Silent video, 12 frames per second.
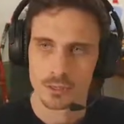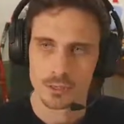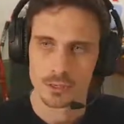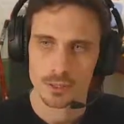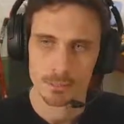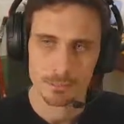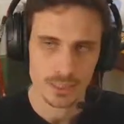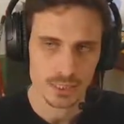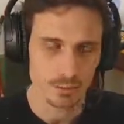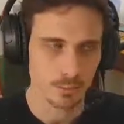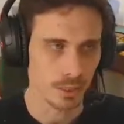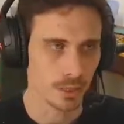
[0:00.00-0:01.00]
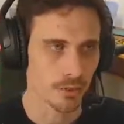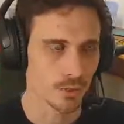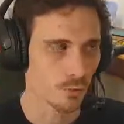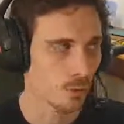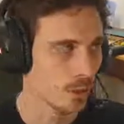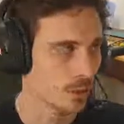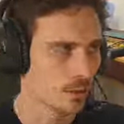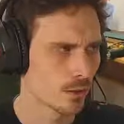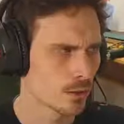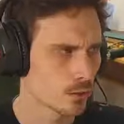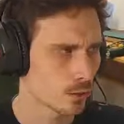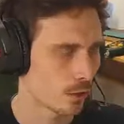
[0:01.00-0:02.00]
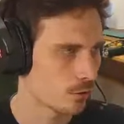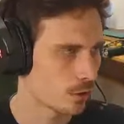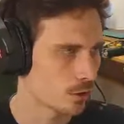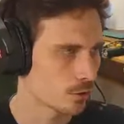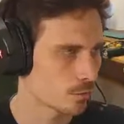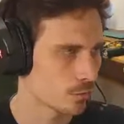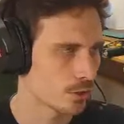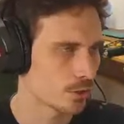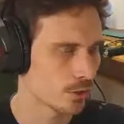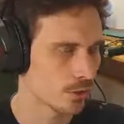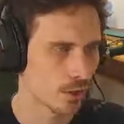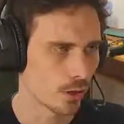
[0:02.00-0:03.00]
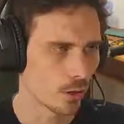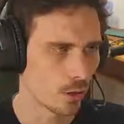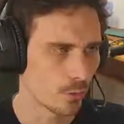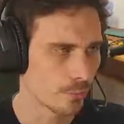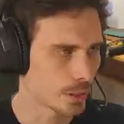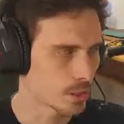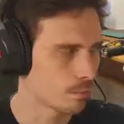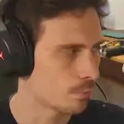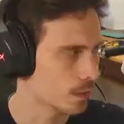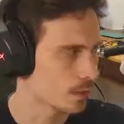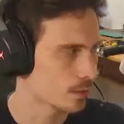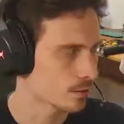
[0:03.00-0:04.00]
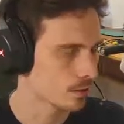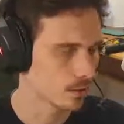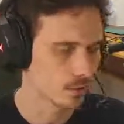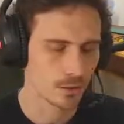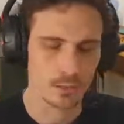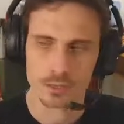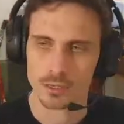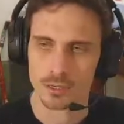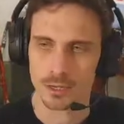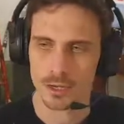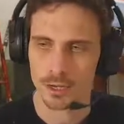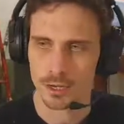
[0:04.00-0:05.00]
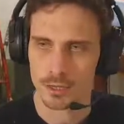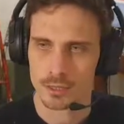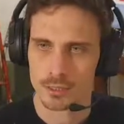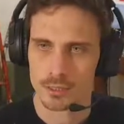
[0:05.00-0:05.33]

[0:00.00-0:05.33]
the metal parts, right? So I forgot to mention all the metal parts are